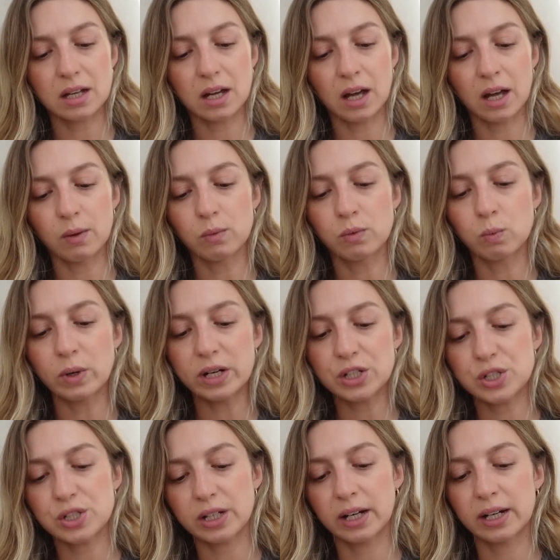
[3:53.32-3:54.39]
I
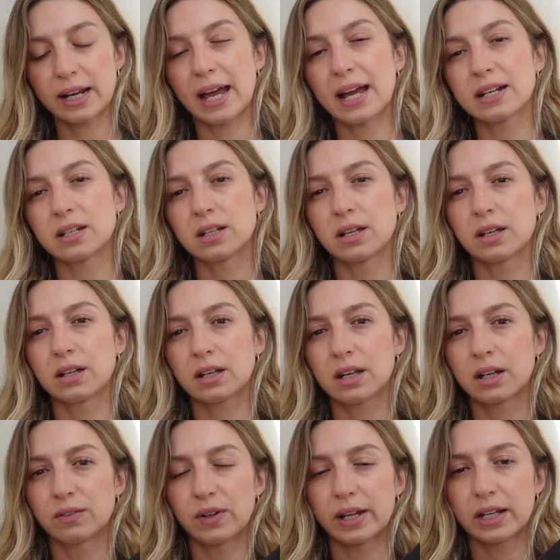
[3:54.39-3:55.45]
wished I'd had a
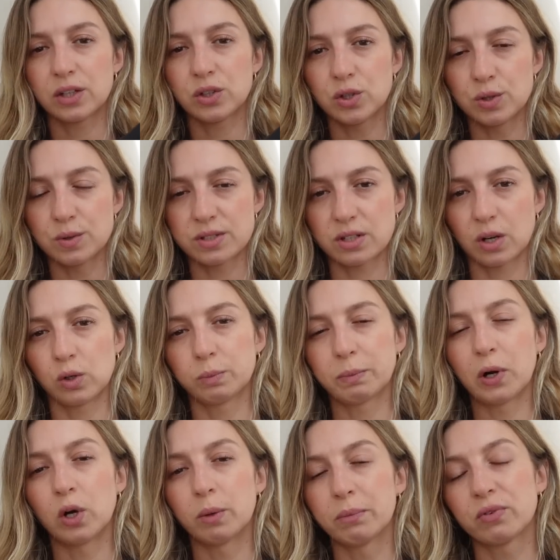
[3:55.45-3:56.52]
kind of like new sole
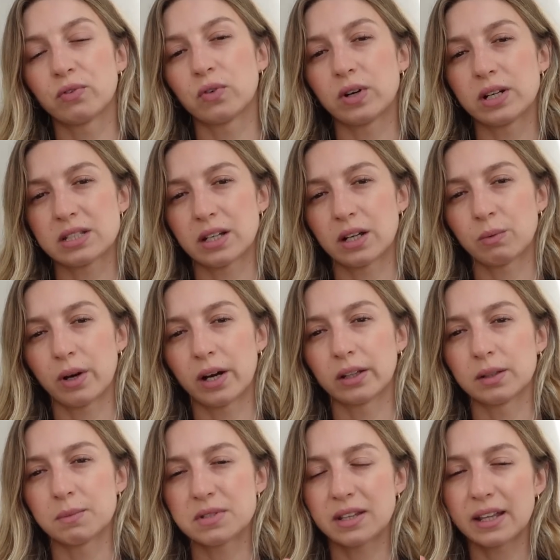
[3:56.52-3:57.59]
put on before I started wearing
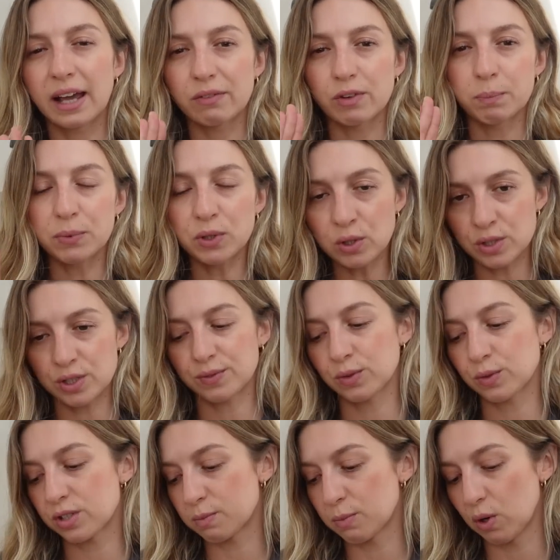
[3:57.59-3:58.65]
them. So they have a beautiful
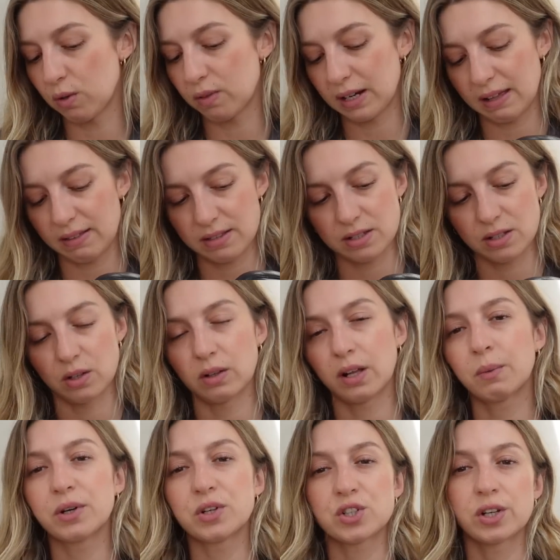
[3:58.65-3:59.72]
smooth leather sole. I
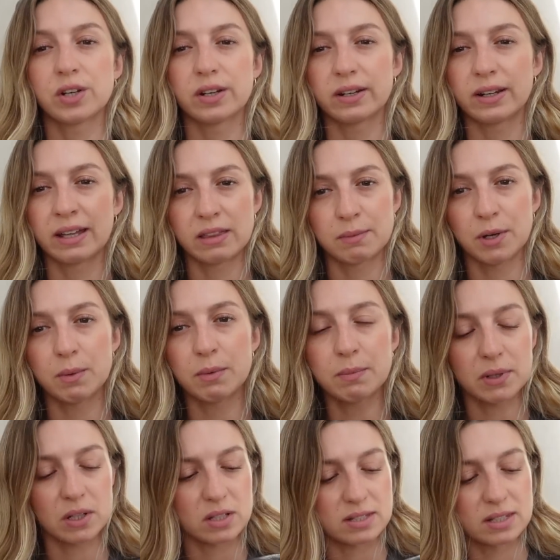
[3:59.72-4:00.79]
won't show you at the moment
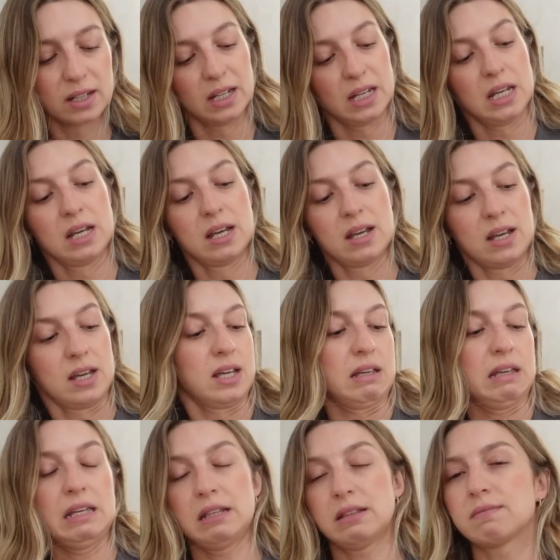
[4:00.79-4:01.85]
because
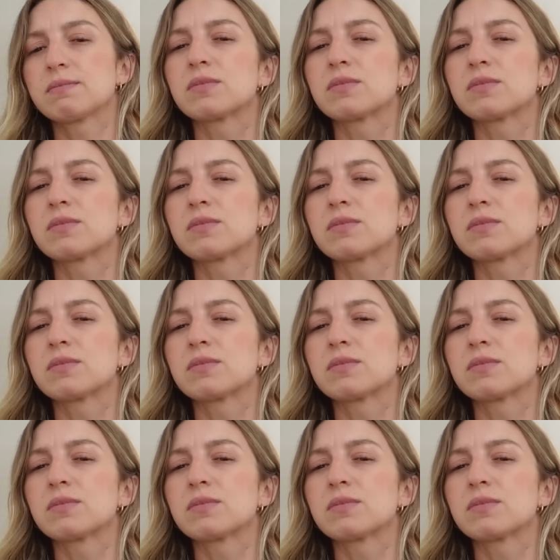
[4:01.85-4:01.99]
it's